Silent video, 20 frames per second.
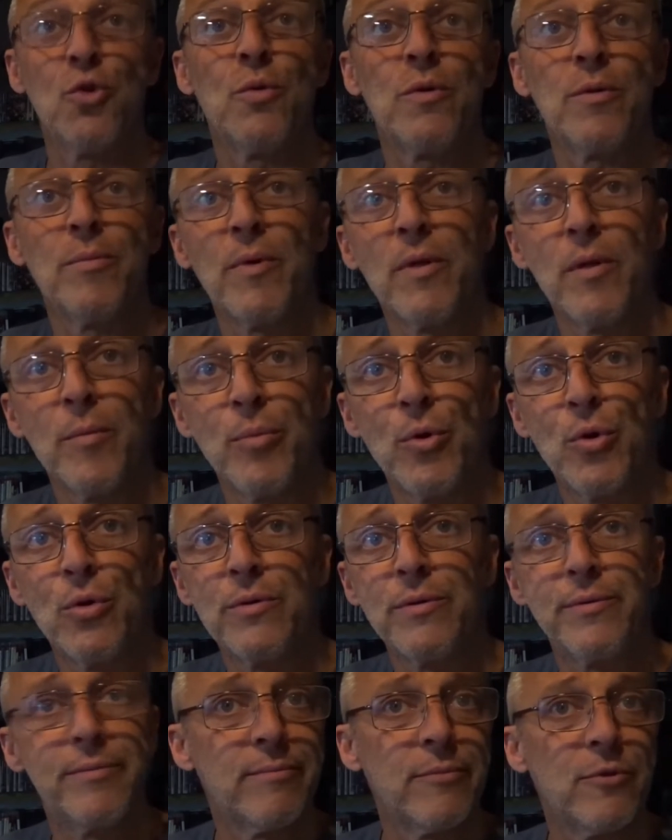of them on the board,
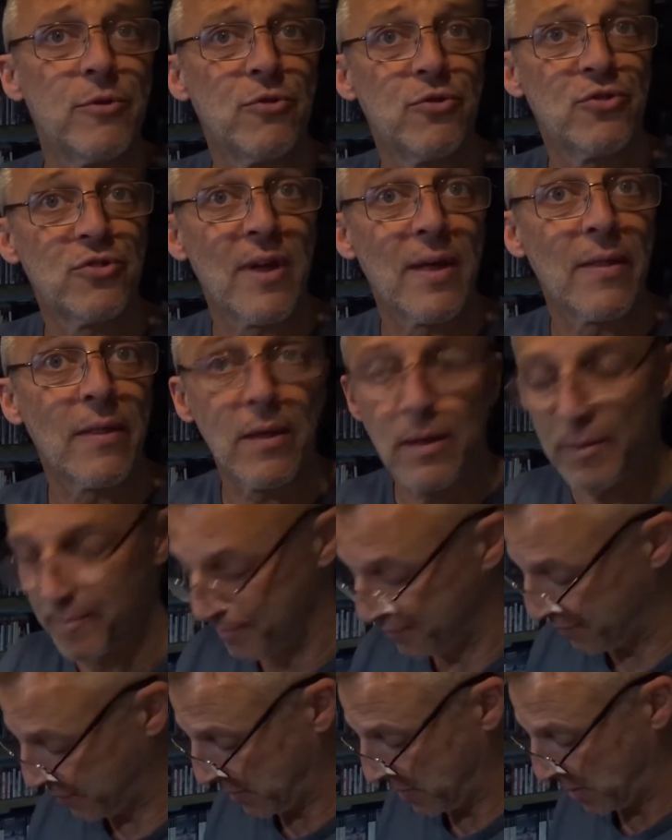they just sat there
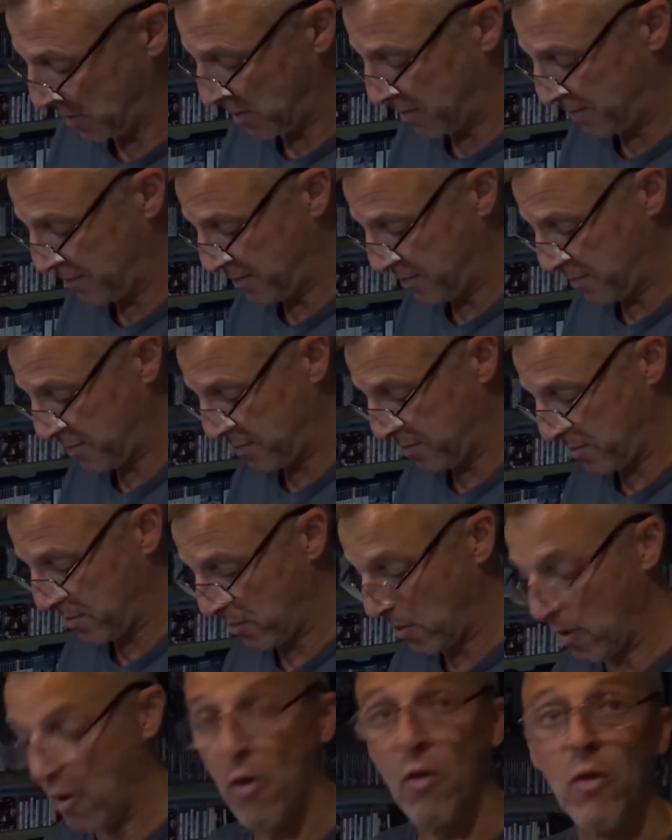
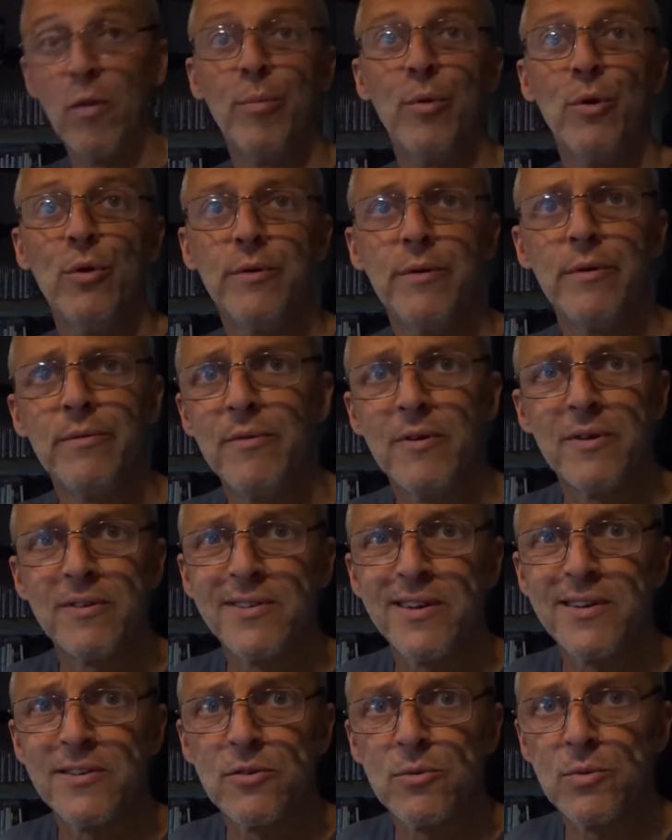on the board, not
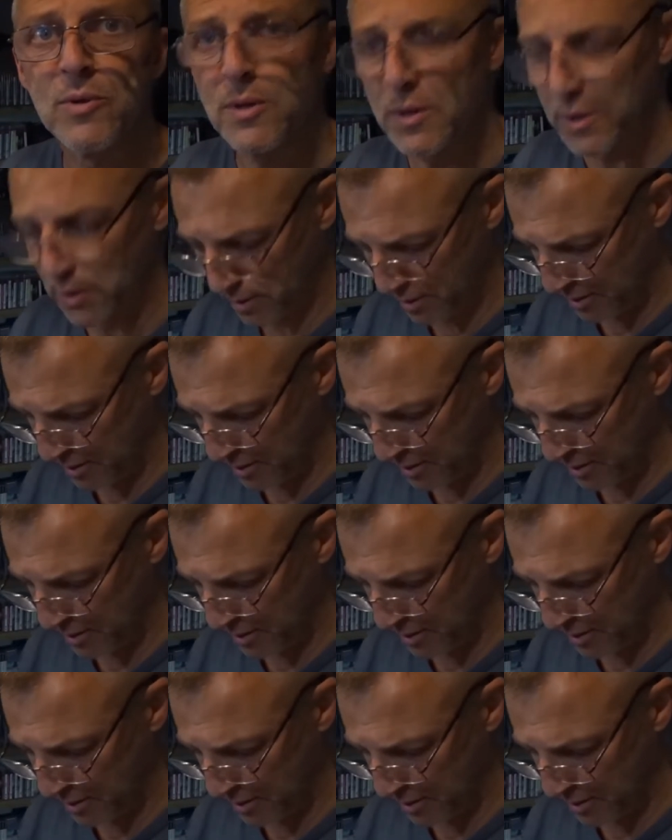attached to anything.